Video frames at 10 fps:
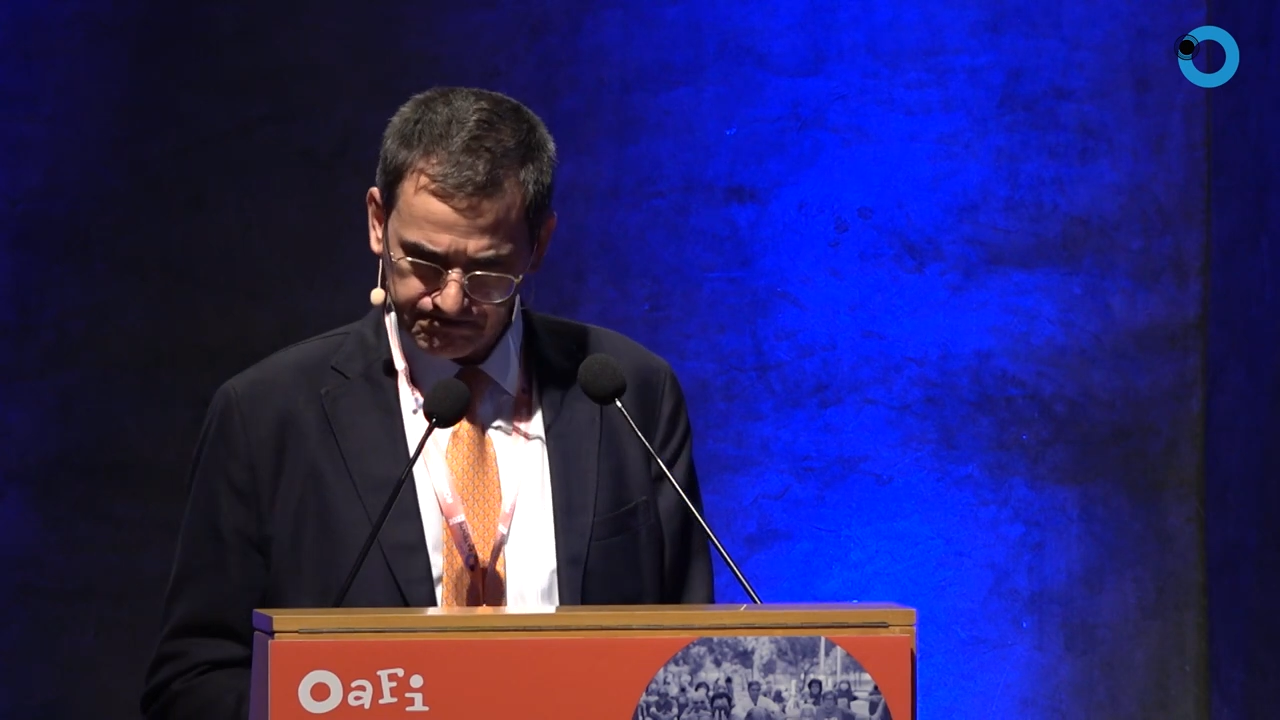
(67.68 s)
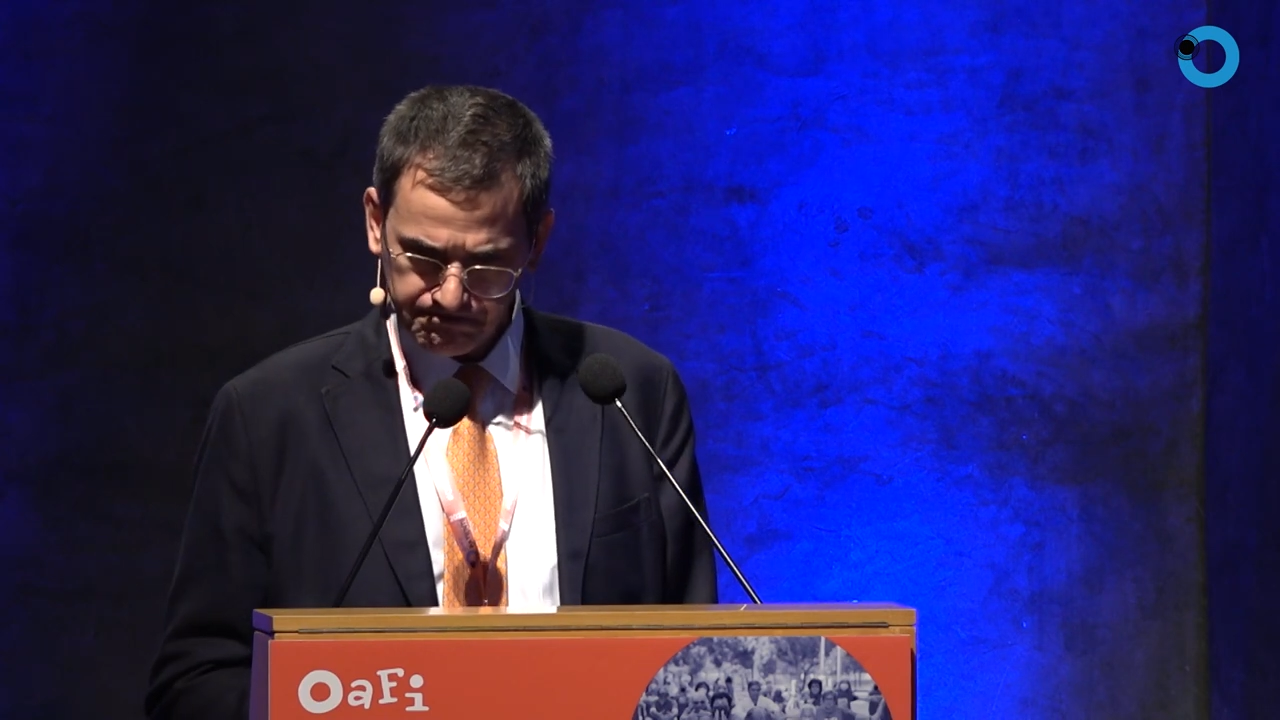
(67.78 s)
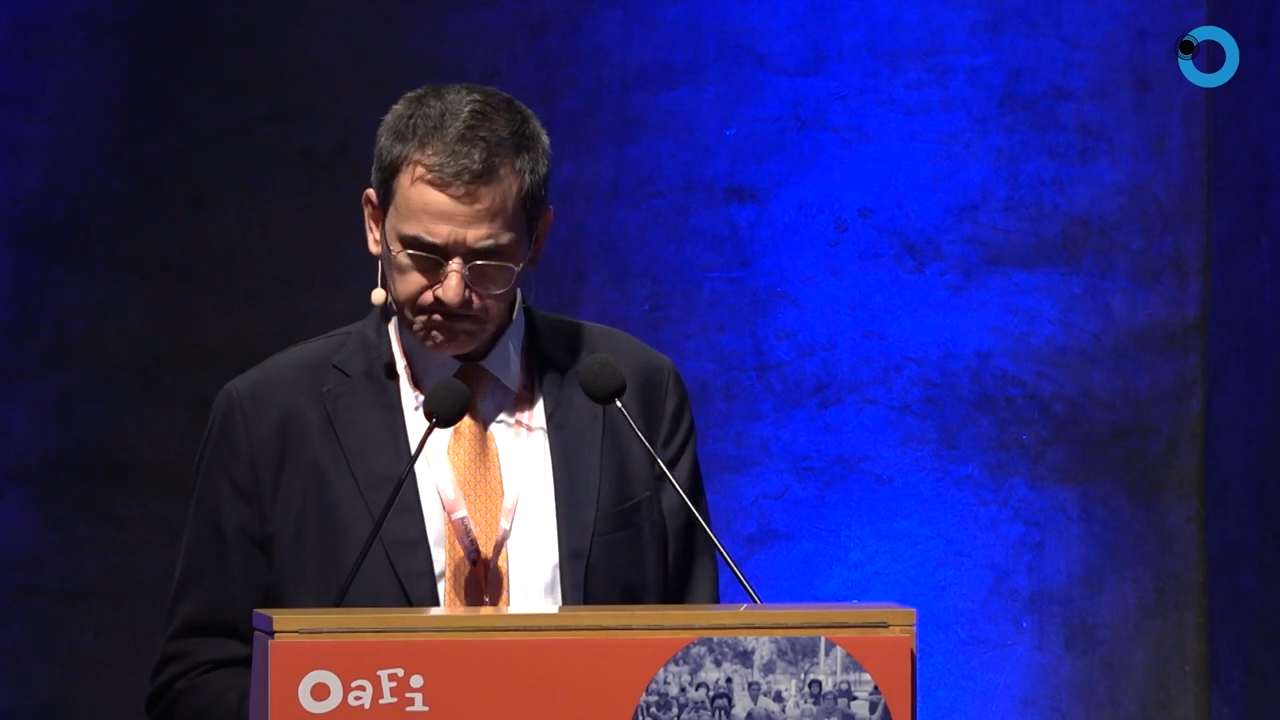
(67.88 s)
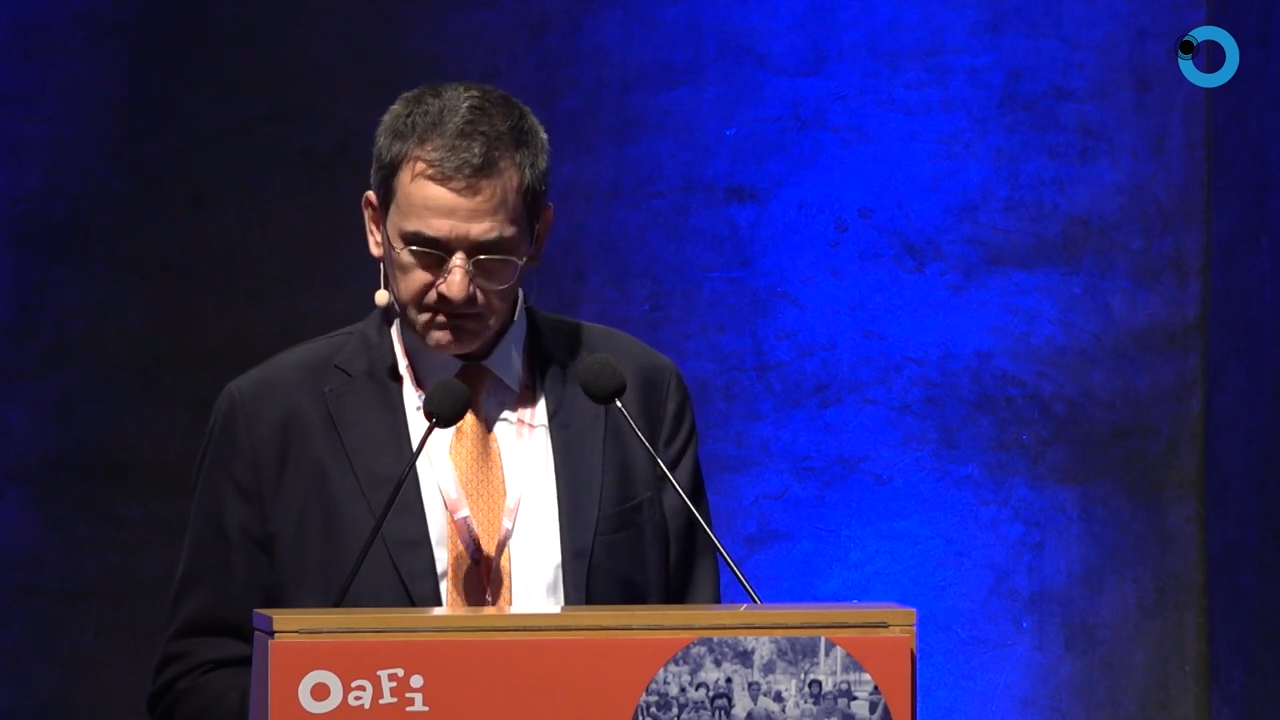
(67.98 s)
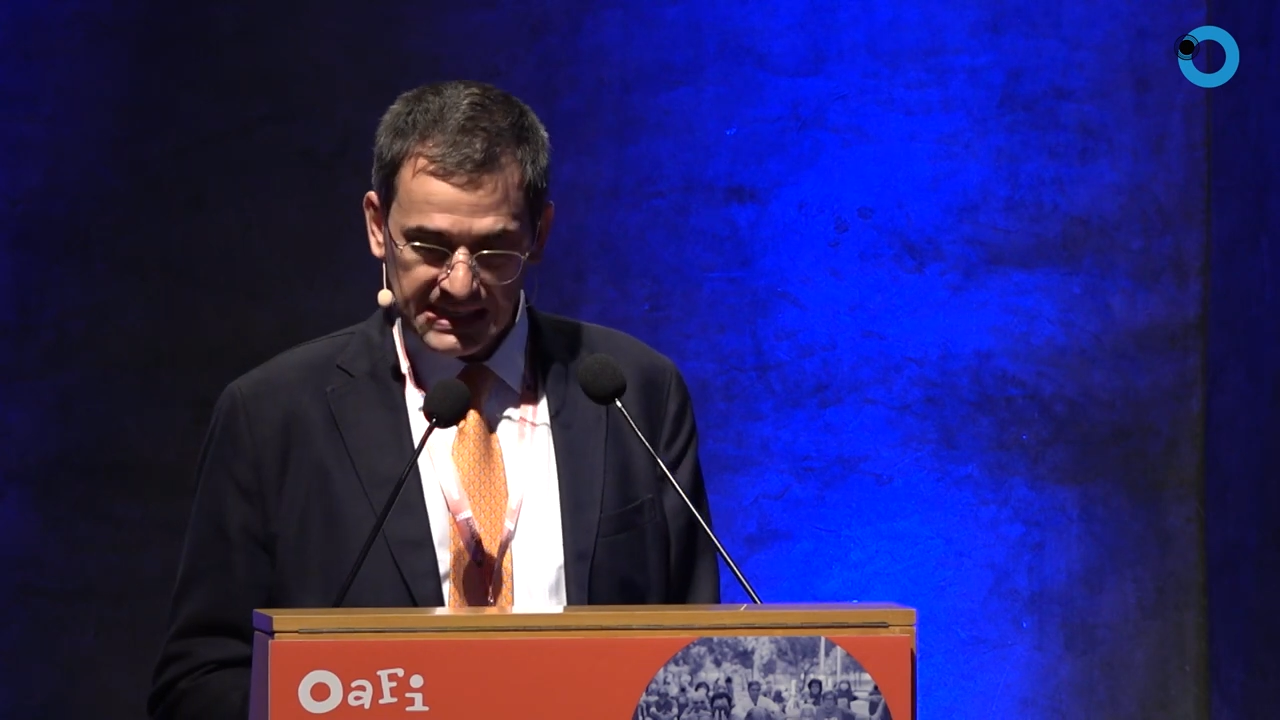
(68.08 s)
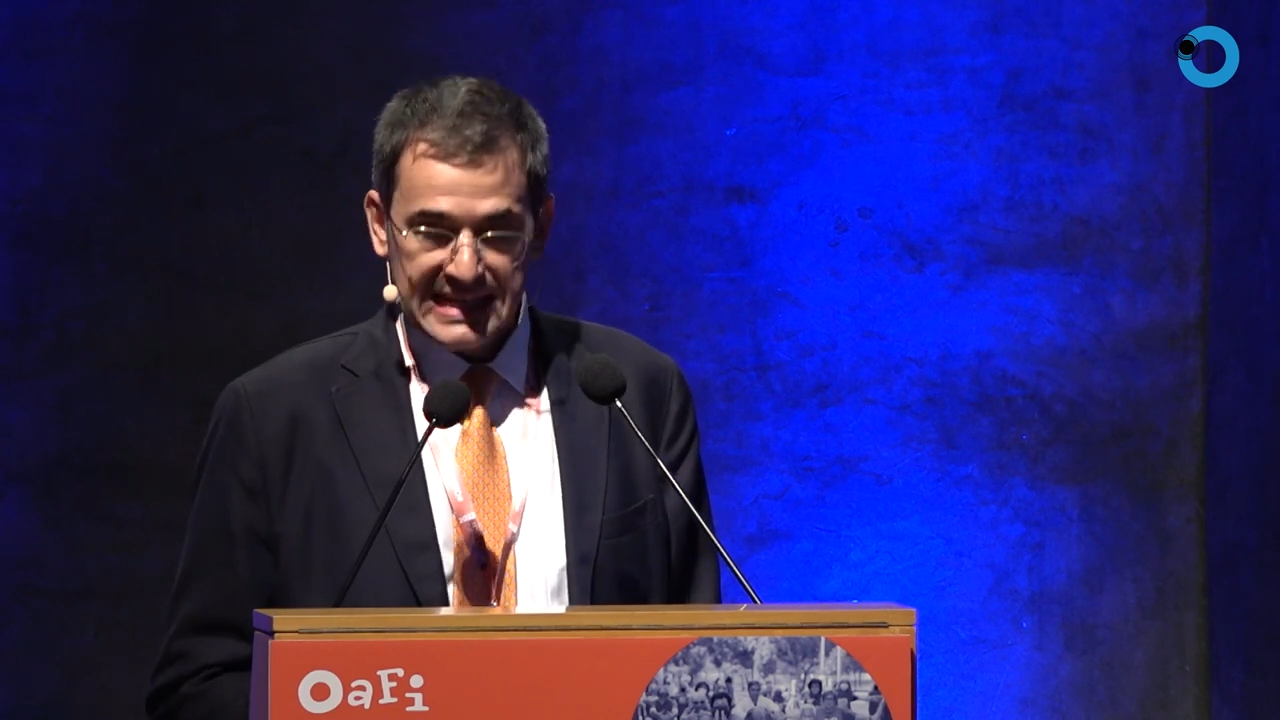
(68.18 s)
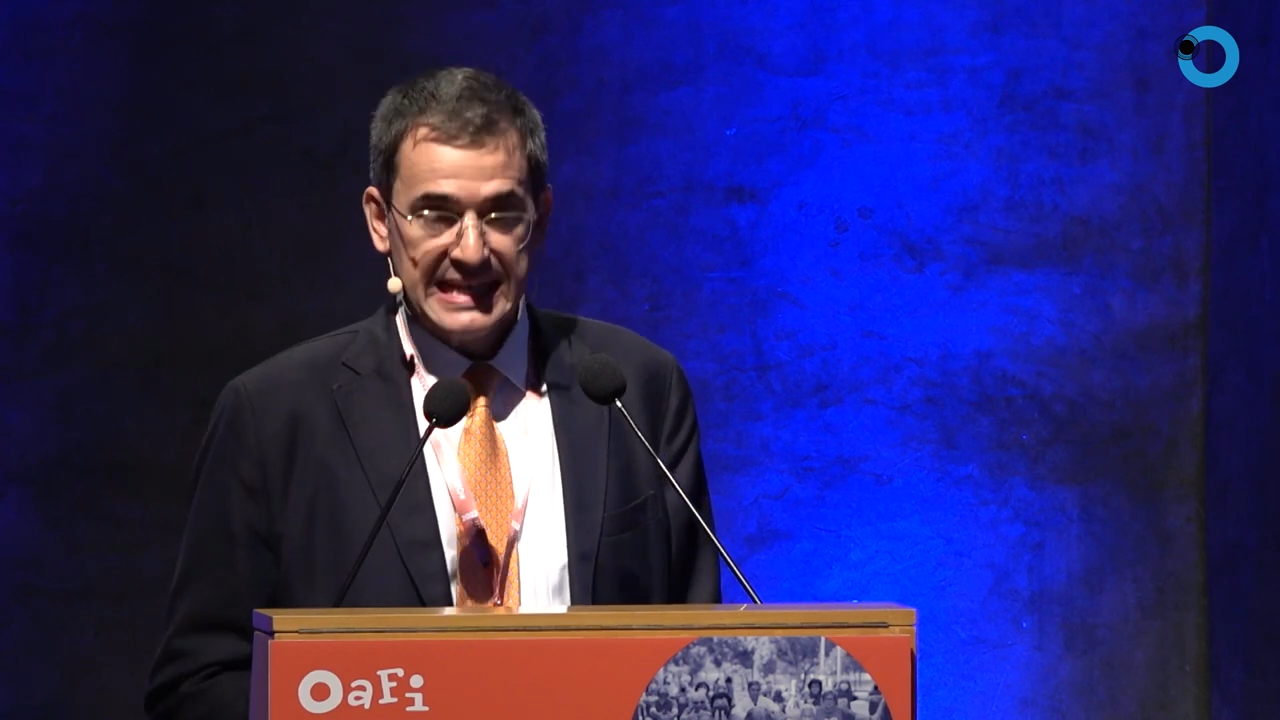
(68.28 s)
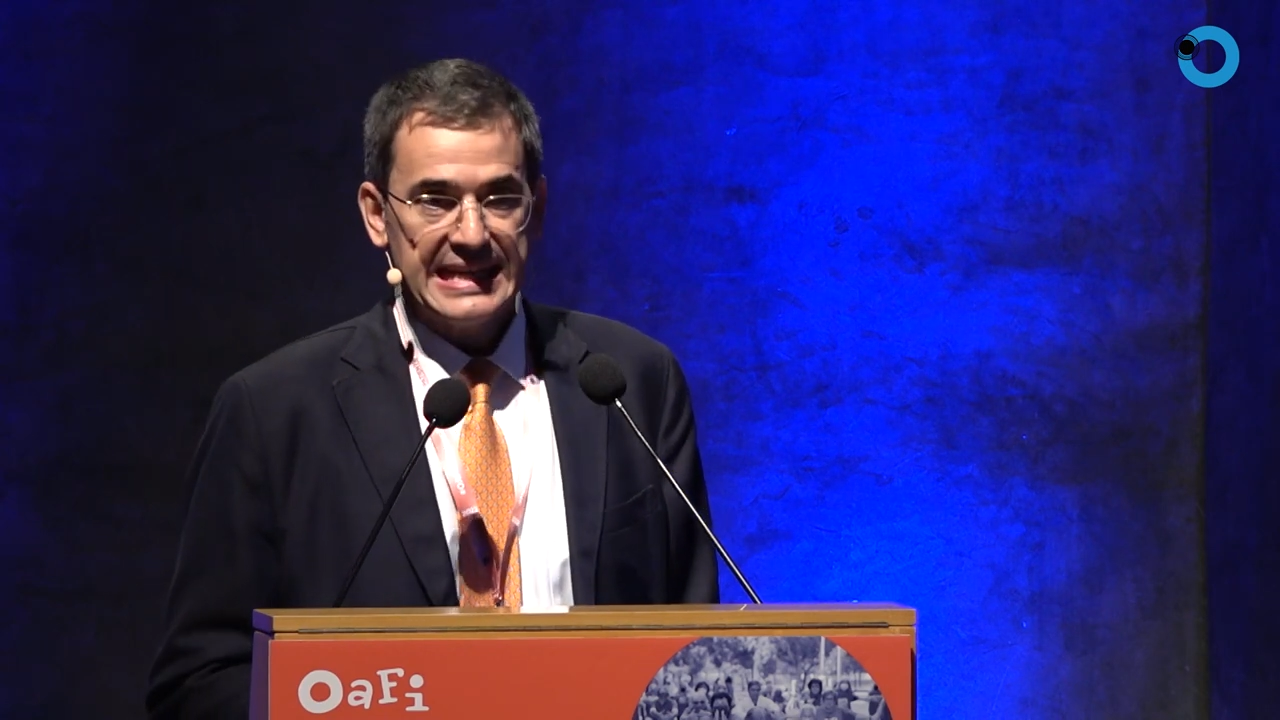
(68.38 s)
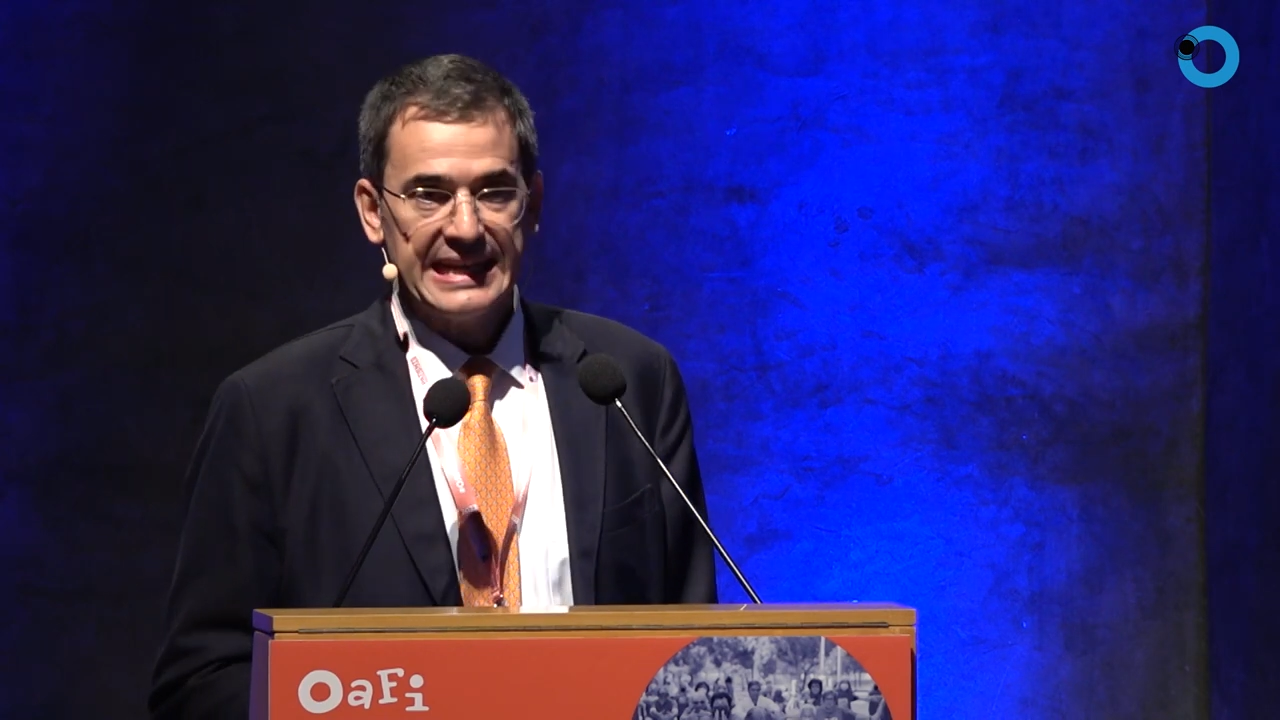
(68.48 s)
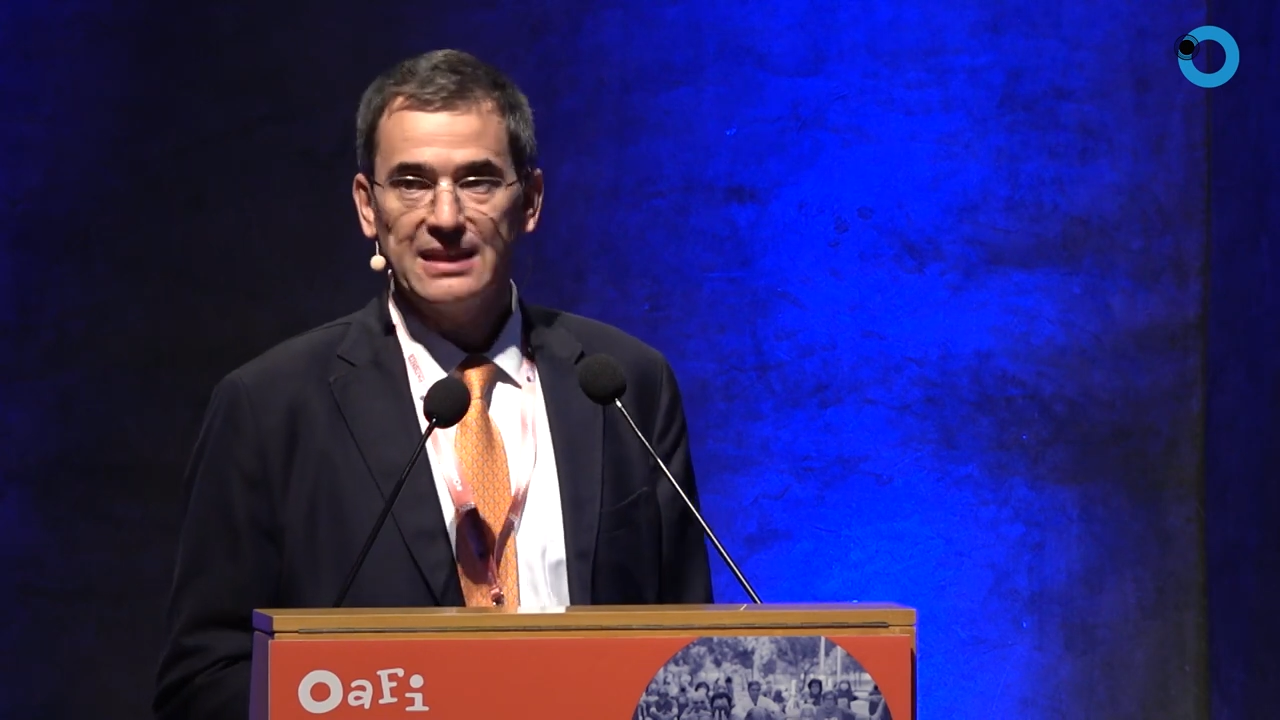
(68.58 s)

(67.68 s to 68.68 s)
More and more